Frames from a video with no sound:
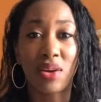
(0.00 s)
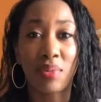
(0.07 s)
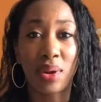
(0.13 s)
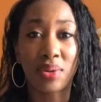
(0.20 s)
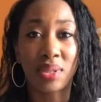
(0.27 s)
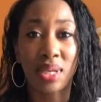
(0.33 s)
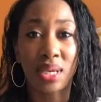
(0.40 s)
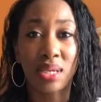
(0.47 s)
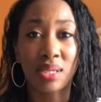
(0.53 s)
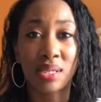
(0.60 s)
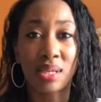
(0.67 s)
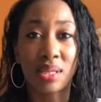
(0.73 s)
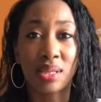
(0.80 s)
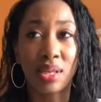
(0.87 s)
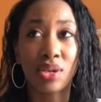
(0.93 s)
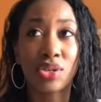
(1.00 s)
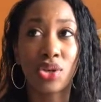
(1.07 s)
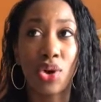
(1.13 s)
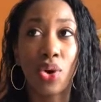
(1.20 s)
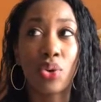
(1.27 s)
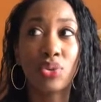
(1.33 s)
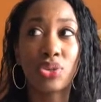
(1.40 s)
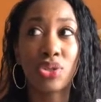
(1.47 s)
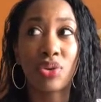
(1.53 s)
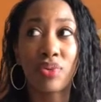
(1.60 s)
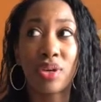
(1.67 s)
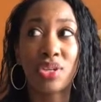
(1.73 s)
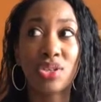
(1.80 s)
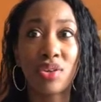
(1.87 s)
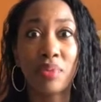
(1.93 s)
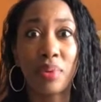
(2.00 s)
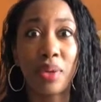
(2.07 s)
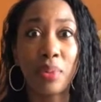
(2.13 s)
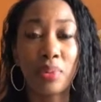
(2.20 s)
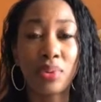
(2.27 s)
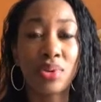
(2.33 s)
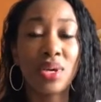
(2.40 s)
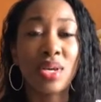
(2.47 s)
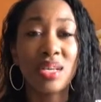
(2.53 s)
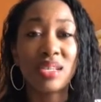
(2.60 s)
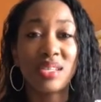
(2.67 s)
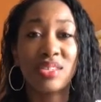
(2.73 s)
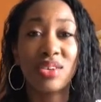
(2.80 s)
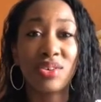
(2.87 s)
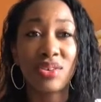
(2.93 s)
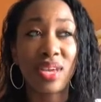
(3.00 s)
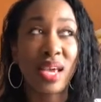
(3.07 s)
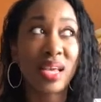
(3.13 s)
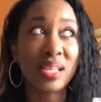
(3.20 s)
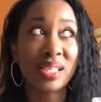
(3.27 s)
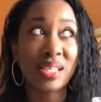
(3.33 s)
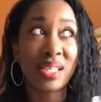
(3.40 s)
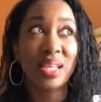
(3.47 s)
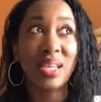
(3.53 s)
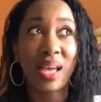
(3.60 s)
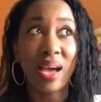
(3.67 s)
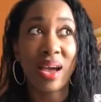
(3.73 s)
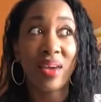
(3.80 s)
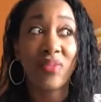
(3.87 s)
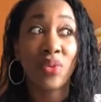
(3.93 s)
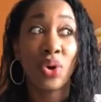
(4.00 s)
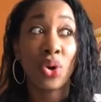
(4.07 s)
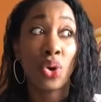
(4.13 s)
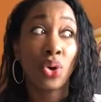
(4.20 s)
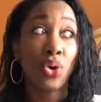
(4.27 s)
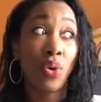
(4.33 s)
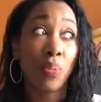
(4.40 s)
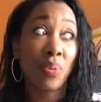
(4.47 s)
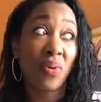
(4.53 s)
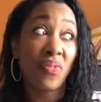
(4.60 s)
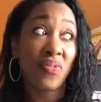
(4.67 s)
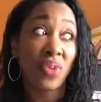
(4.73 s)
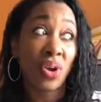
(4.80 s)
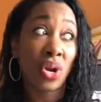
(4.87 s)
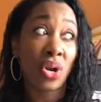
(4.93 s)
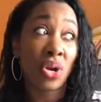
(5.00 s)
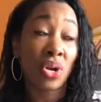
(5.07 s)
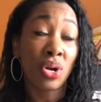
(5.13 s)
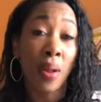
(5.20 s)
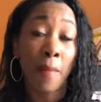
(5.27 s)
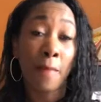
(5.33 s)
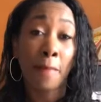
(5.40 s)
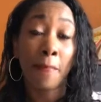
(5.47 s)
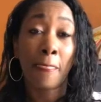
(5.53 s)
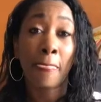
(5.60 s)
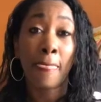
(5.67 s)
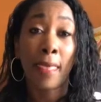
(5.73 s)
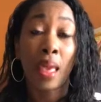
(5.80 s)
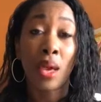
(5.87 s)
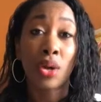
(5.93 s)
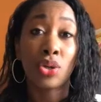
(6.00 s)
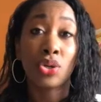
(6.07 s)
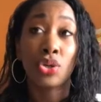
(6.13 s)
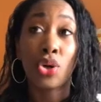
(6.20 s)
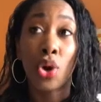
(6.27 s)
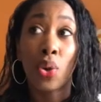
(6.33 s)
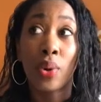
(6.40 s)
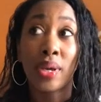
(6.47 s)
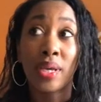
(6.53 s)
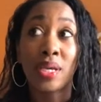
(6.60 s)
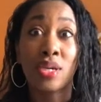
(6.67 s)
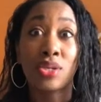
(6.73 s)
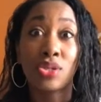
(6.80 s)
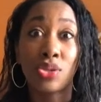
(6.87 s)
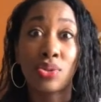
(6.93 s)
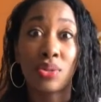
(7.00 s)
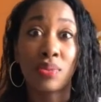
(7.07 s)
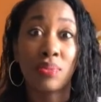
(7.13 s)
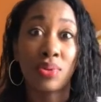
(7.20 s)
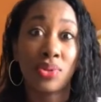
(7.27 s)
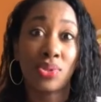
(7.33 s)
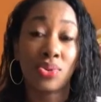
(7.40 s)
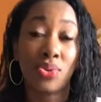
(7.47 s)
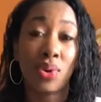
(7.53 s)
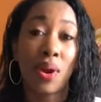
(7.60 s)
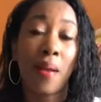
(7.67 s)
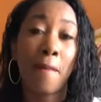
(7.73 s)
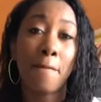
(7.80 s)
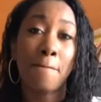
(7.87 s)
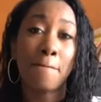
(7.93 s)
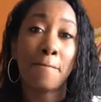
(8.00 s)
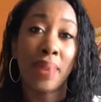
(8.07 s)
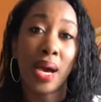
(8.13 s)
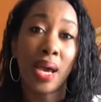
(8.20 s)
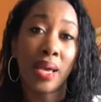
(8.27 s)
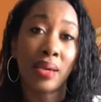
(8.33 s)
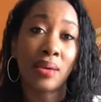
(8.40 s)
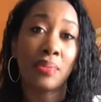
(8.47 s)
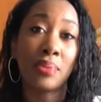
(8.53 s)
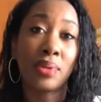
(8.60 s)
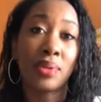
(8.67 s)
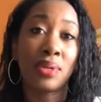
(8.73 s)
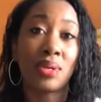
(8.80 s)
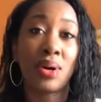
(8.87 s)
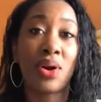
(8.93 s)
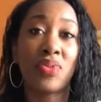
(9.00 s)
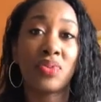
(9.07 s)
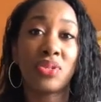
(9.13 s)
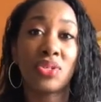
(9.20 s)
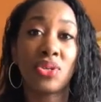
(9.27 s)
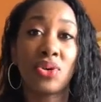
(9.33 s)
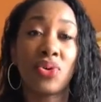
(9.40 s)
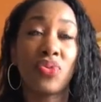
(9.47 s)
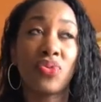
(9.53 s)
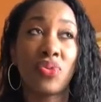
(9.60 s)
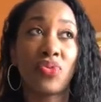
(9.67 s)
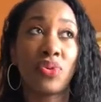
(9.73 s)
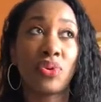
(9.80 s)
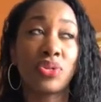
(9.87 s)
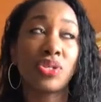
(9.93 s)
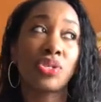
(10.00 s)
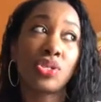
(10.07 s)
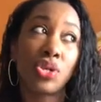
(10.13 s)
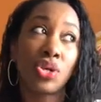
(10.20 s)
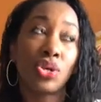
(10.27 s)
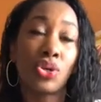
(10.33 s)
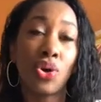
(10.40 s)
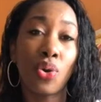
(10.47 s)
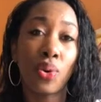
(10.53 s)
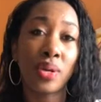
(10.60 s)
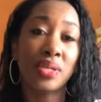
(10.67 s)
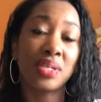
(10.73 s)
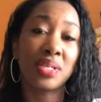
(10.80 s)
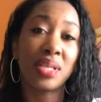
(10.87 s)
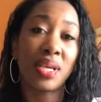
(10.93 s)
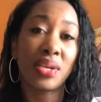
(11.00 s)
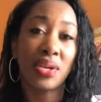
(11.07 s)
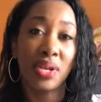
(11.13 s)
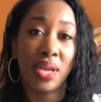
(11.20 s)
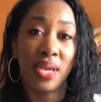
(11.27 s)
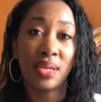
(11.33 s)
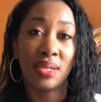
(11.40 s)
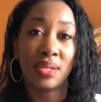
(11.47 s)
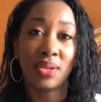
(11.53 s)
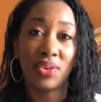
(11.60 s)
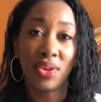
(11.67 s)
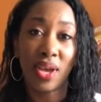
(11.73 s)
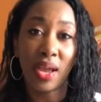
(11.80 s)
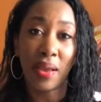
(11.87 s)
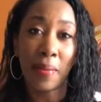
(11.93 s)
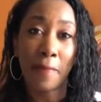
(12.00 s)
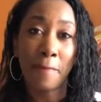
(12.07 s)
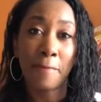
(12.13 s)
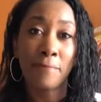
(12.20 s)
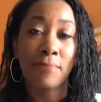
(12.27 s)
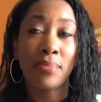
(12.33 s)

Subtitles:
out about things. There's a whole generation of people still alive who prefer going to the bookstore, buying a book off the shelf versus going to the internet. Okay,